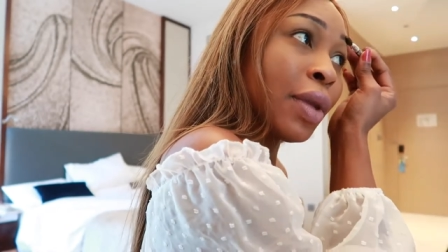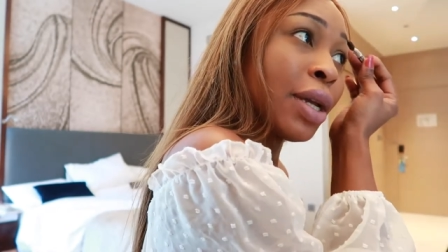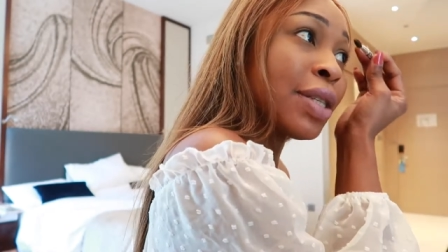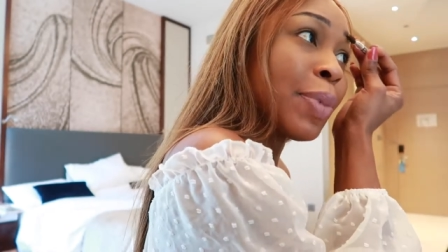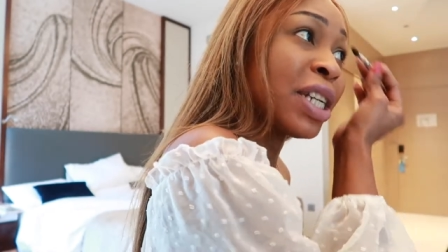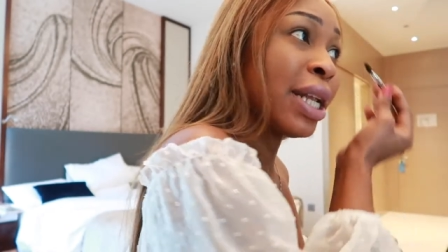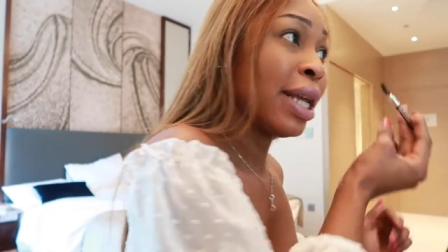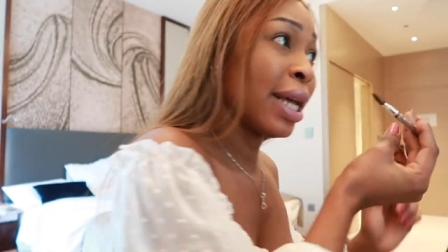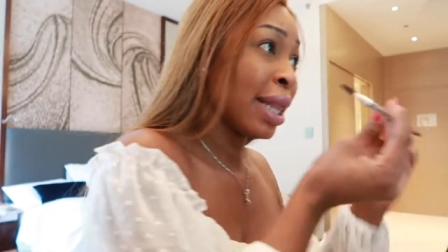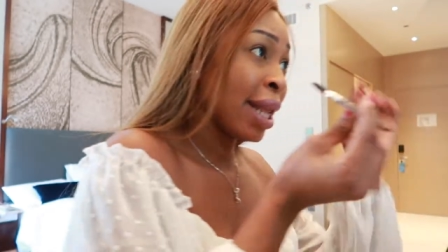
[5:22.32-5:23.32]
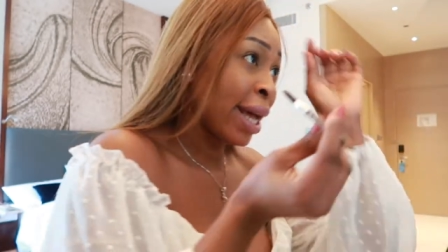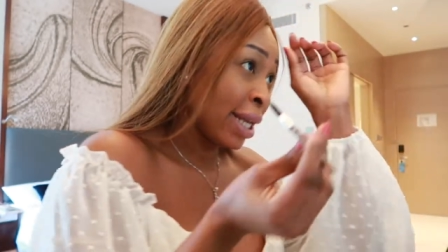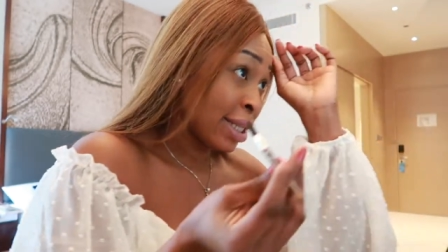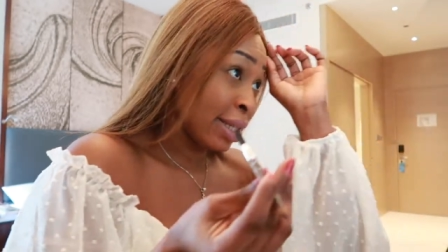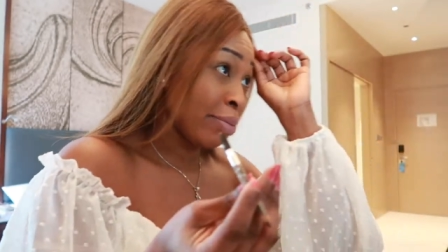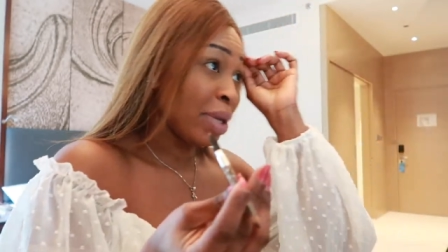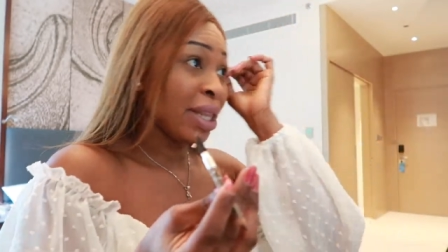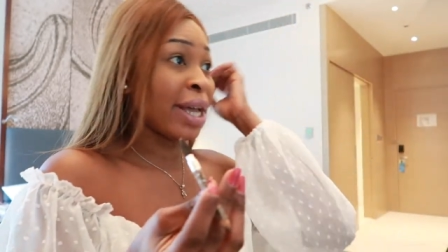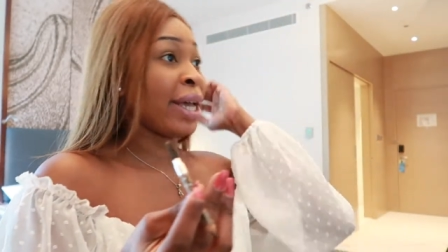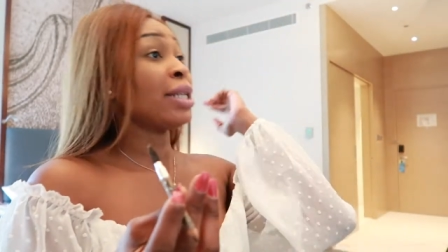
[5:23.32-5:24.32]
especially at night and the
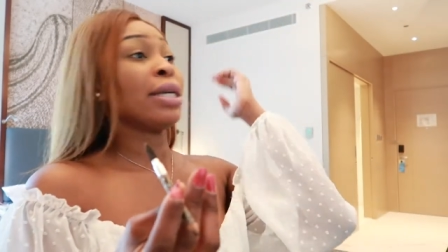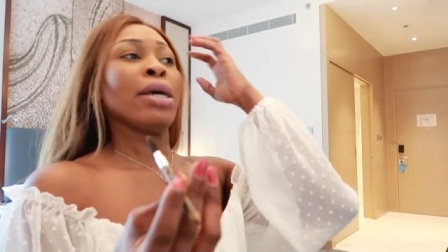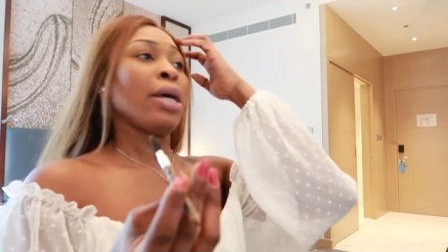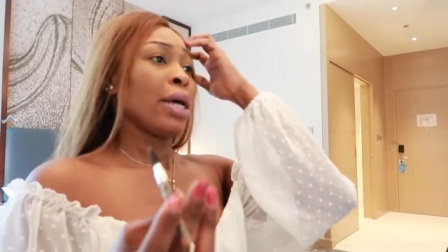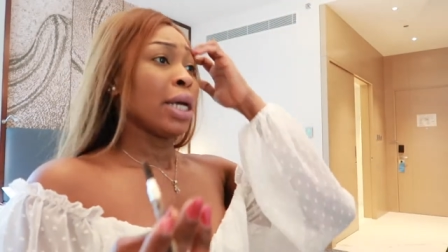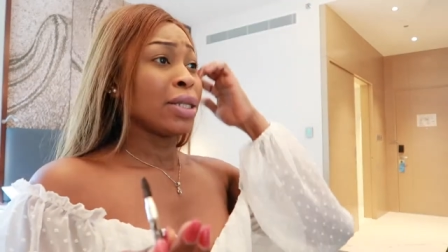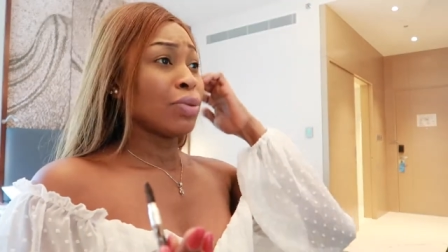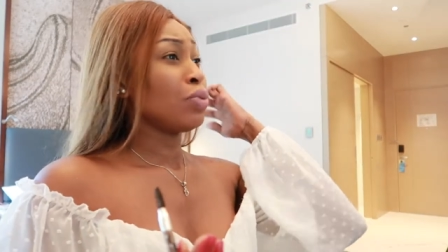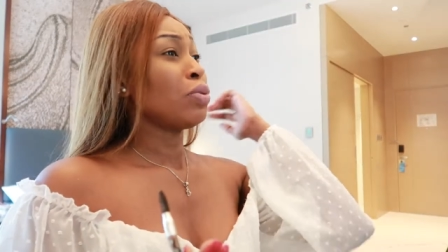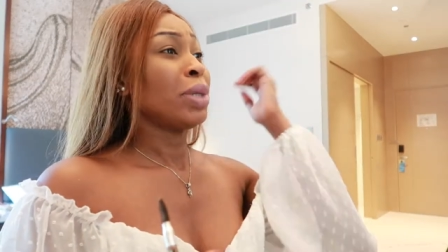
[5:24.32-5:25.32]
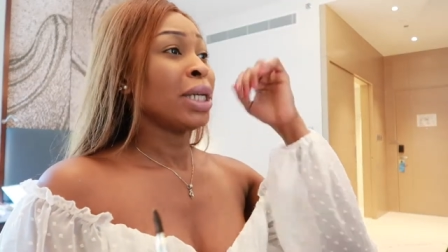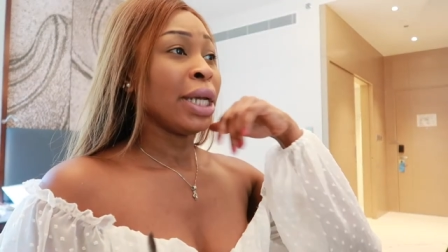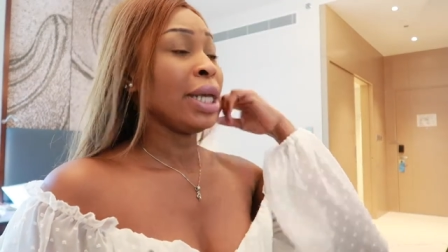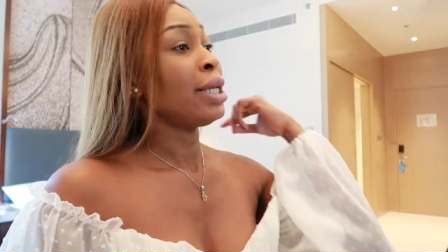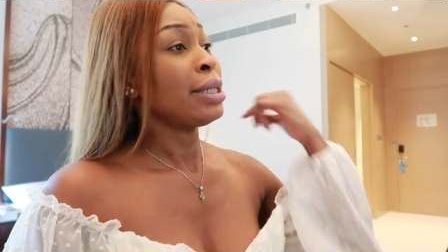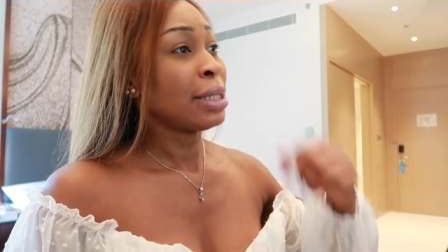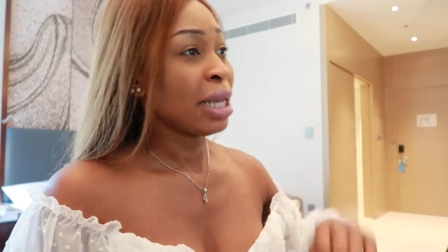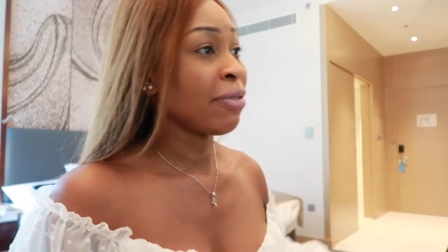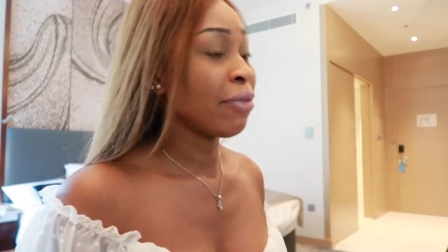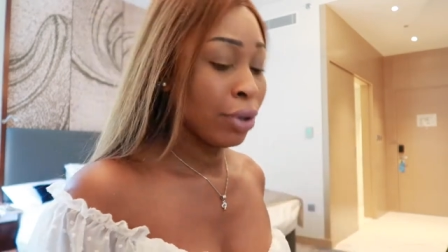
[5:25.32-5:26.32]
midnight. As a woman, it is
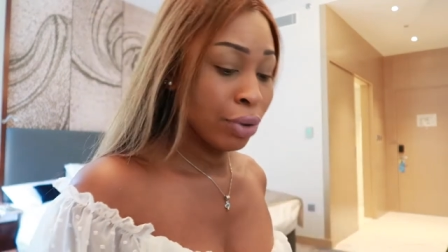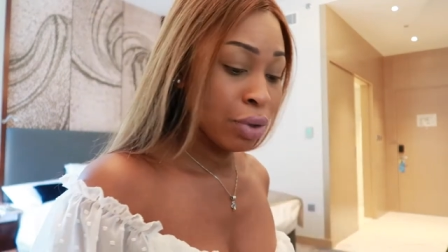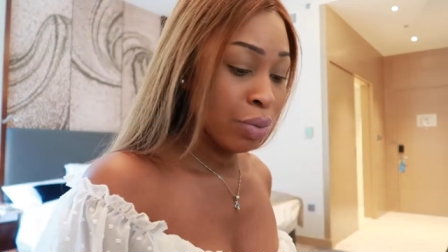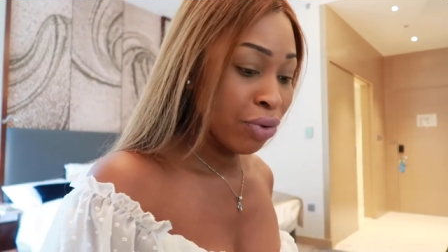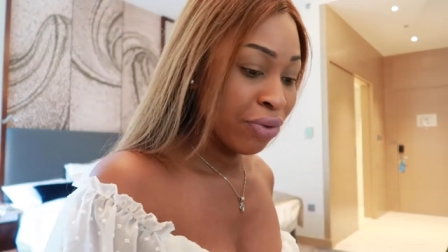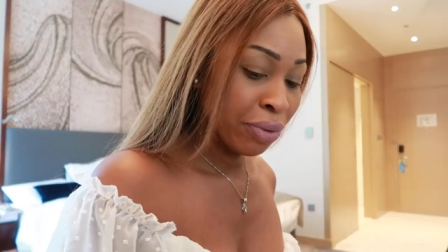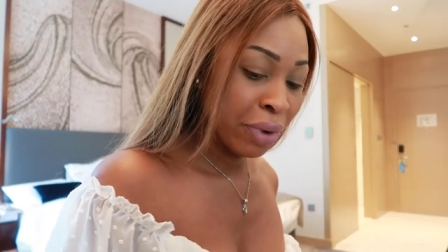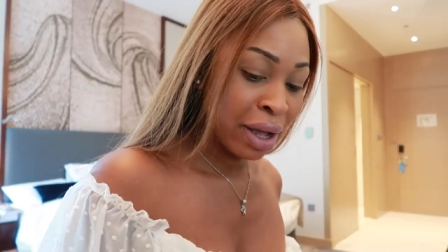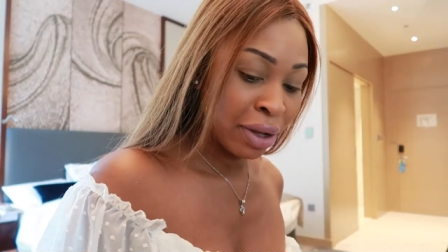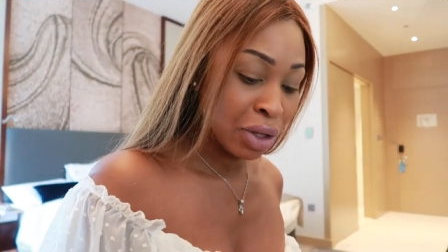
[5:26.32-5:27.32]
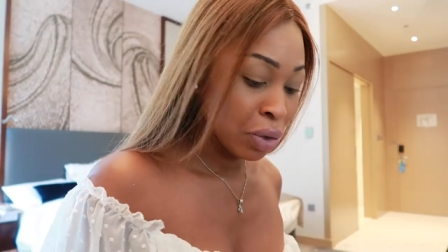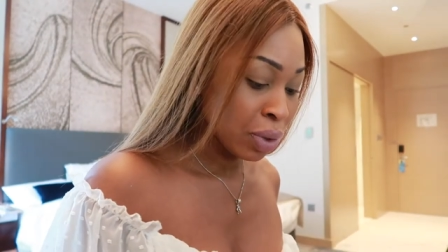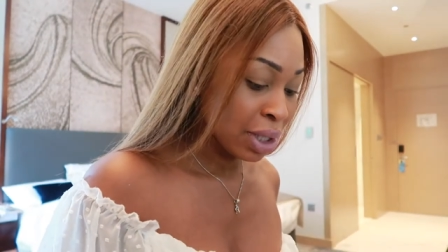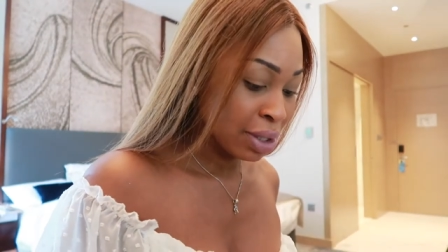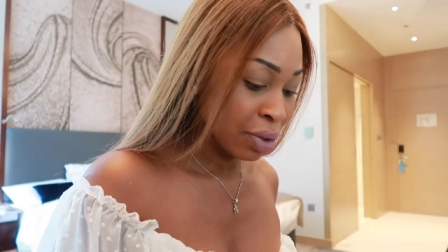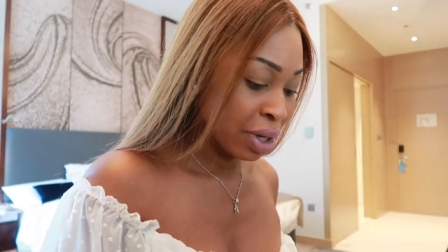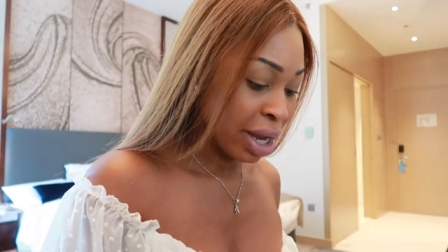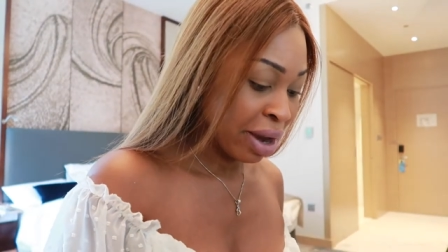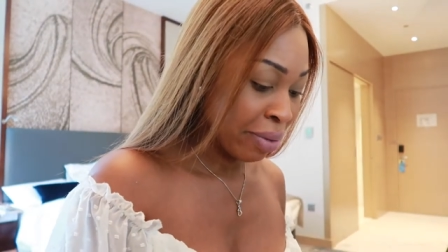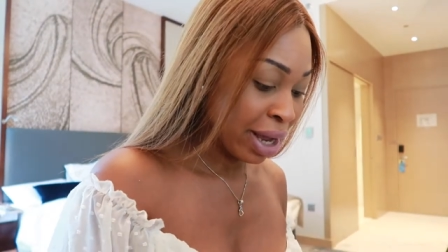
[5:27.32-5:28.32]
safe for you to move around. No one is going to
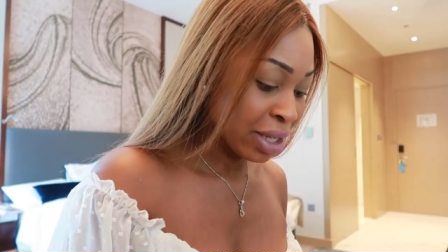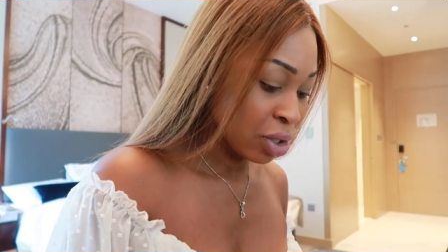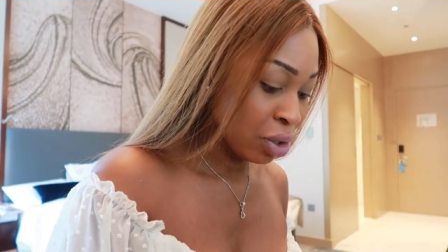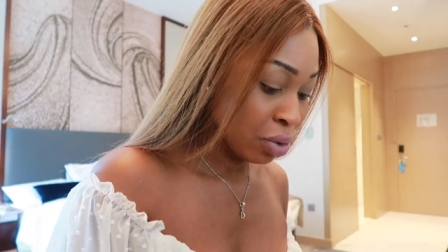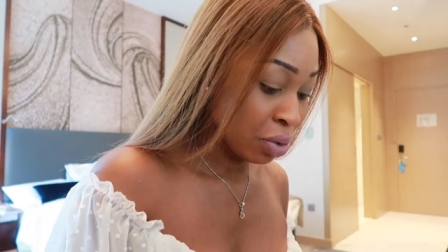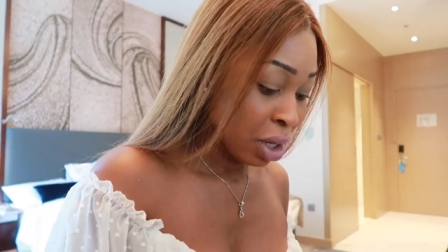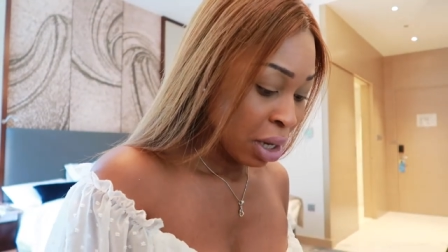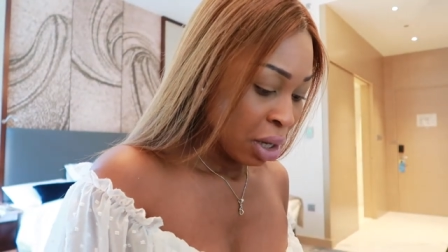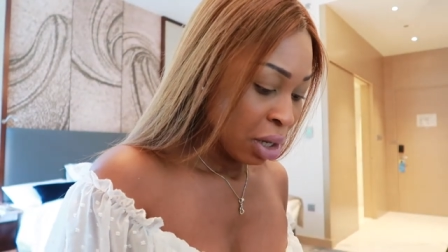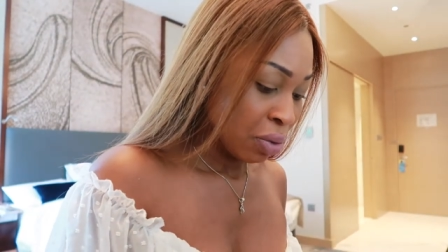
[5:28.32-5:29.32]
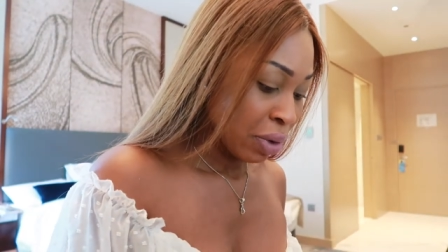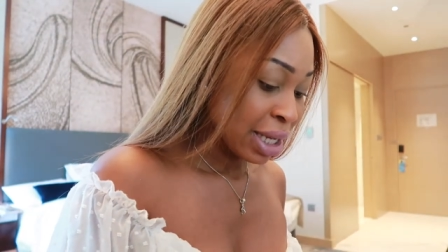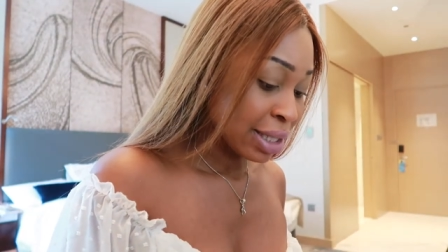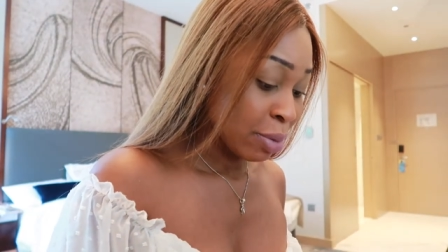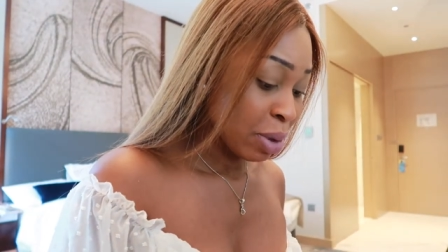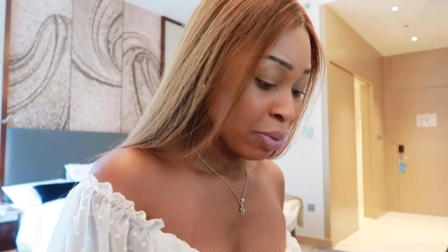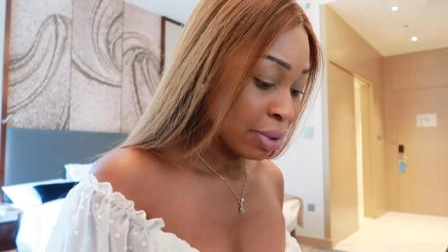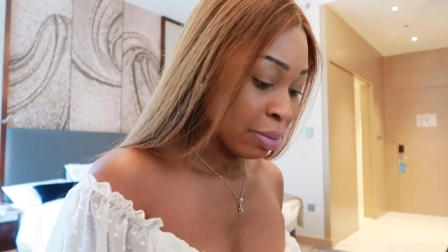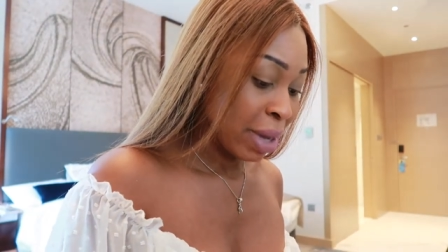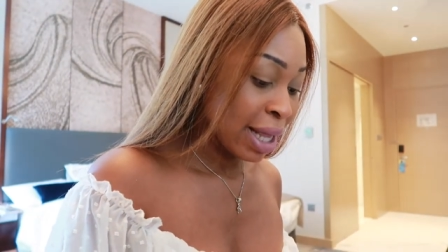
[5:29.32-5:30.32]
harass you. You rather see people
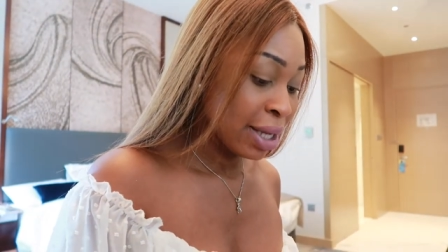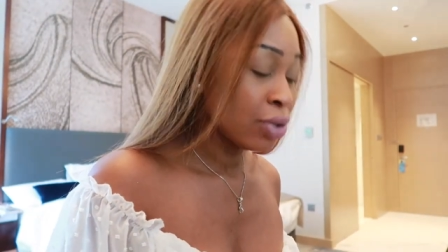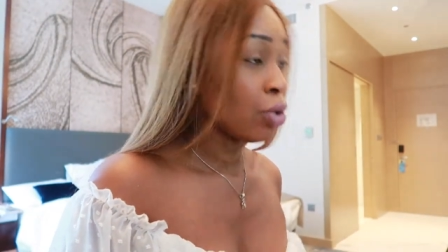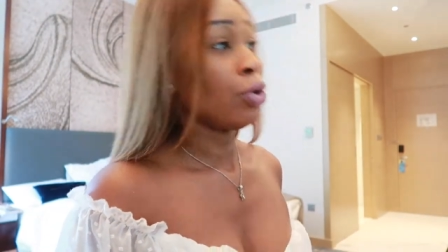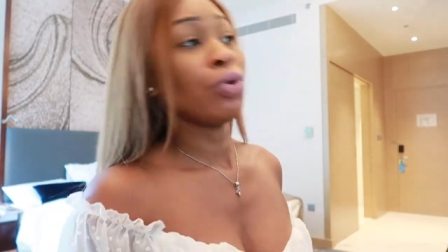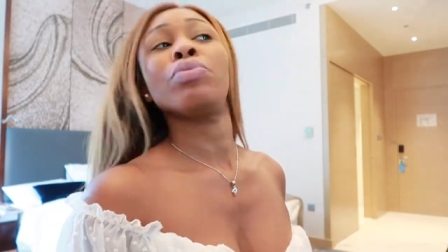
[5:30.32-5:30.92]
smiling to you